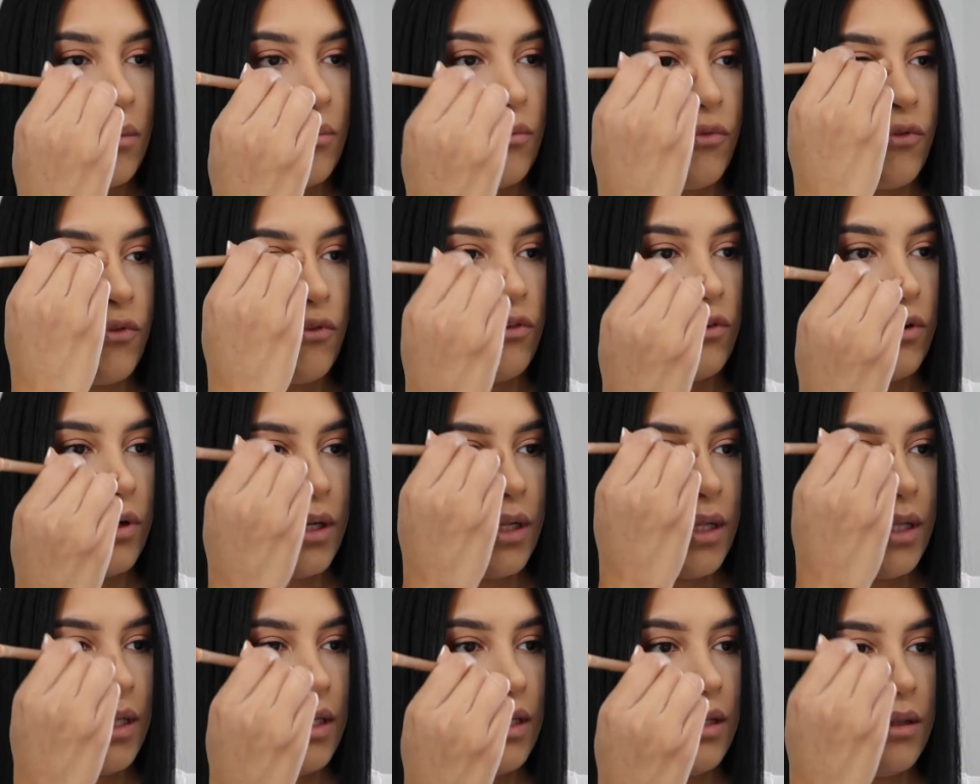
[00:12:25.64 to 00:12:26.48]
I'm
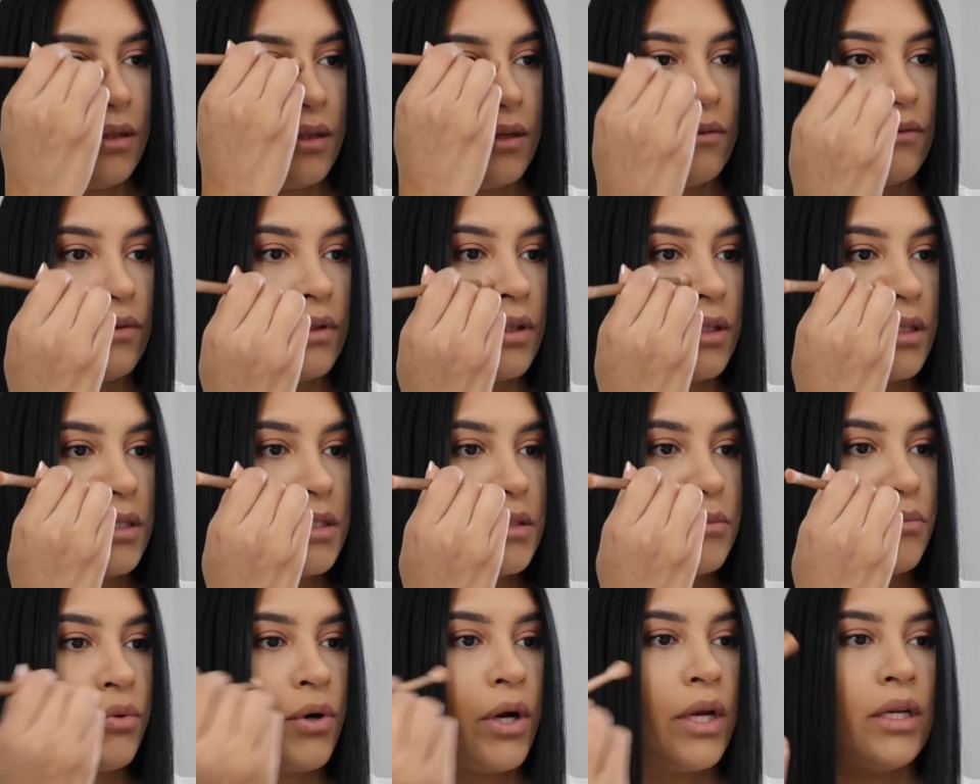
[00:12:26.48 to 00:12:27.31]
really loving
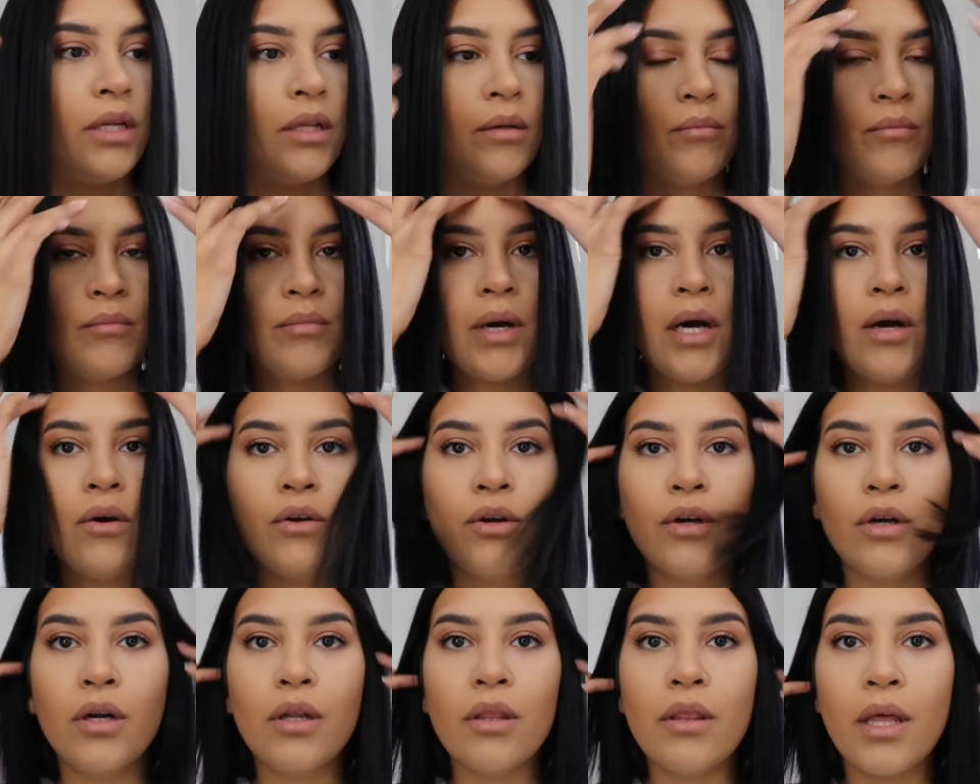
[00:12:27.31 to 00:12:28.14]
this brightening
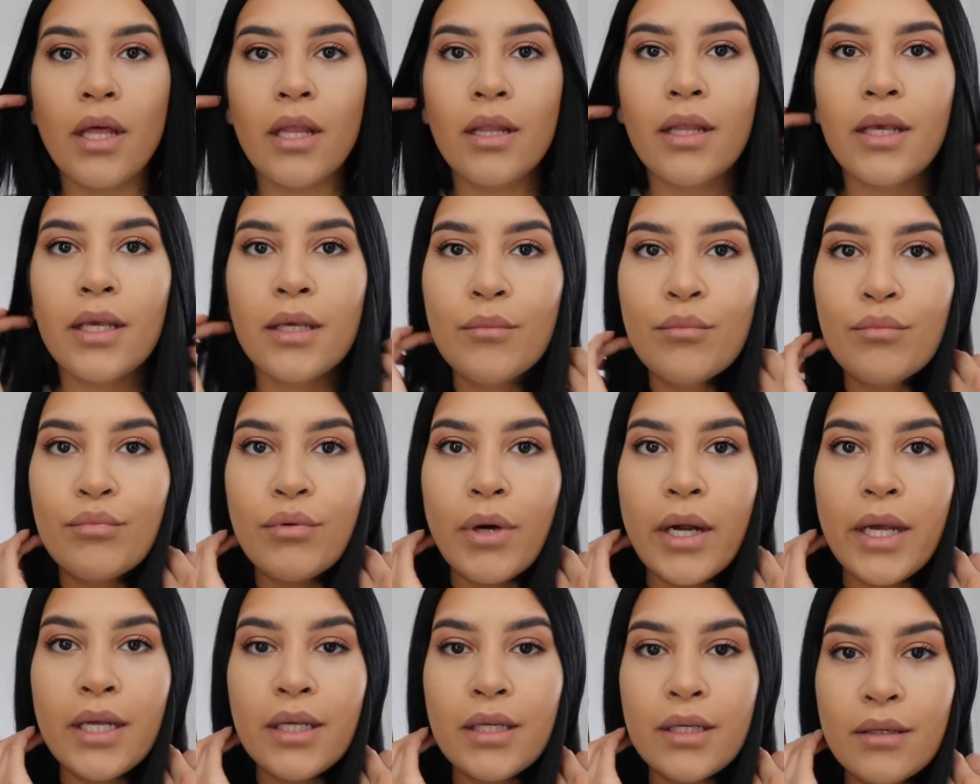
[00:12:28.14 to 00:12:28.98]
powder that like
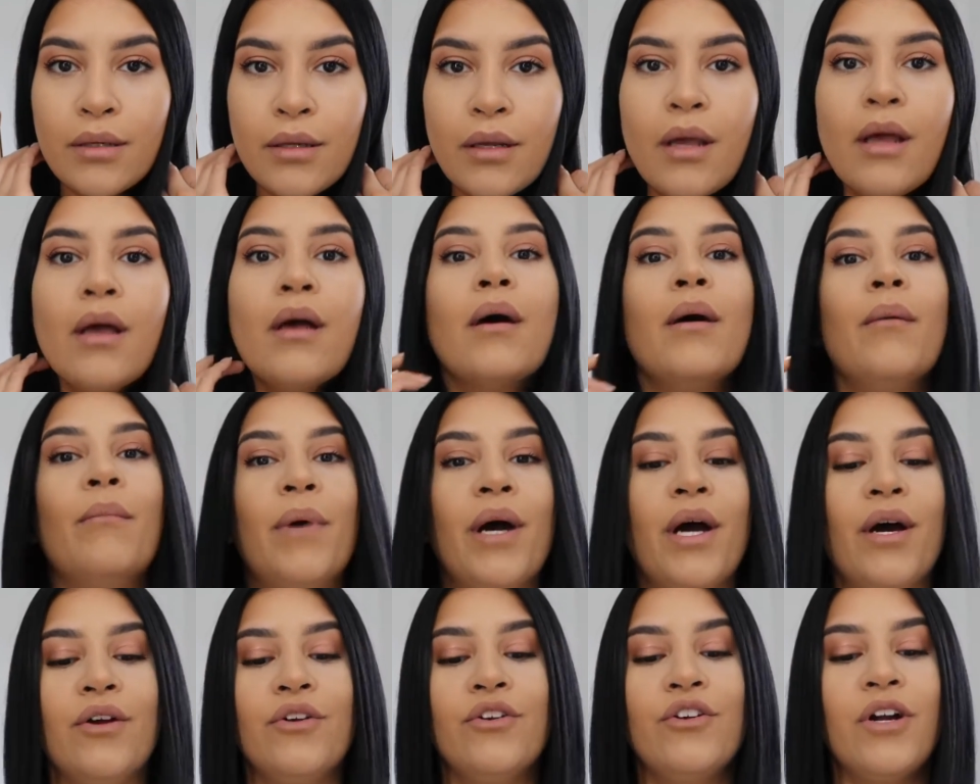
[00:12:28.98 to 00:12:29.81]
brightened
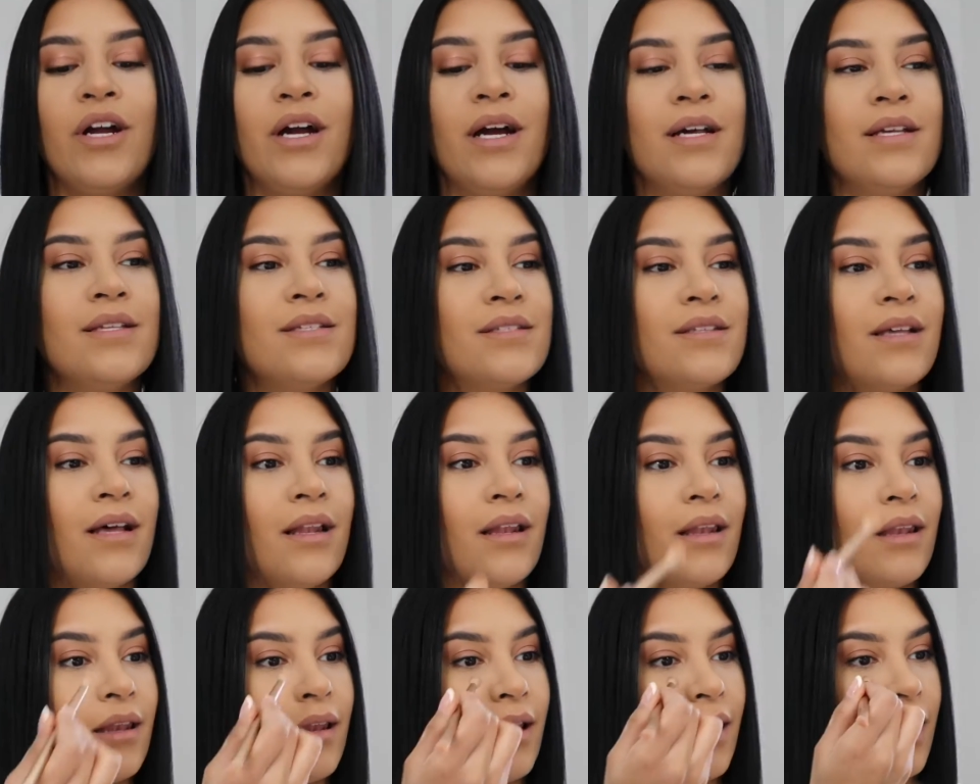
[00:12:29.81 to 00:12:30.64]
my under eyes a
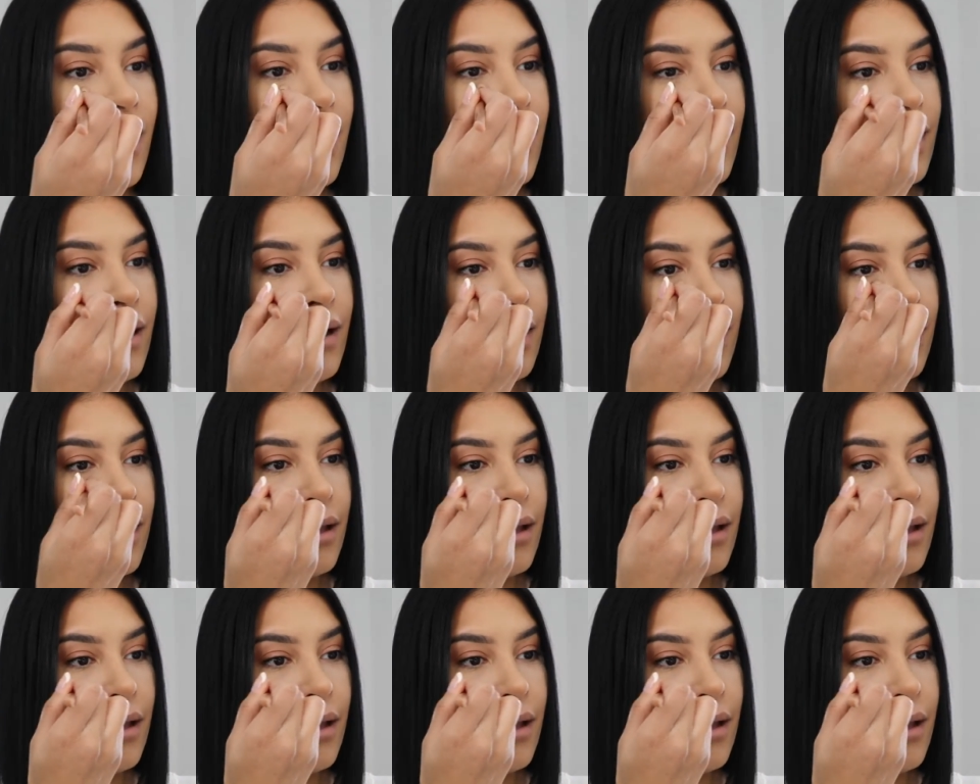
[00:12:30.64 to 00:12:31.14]
lot.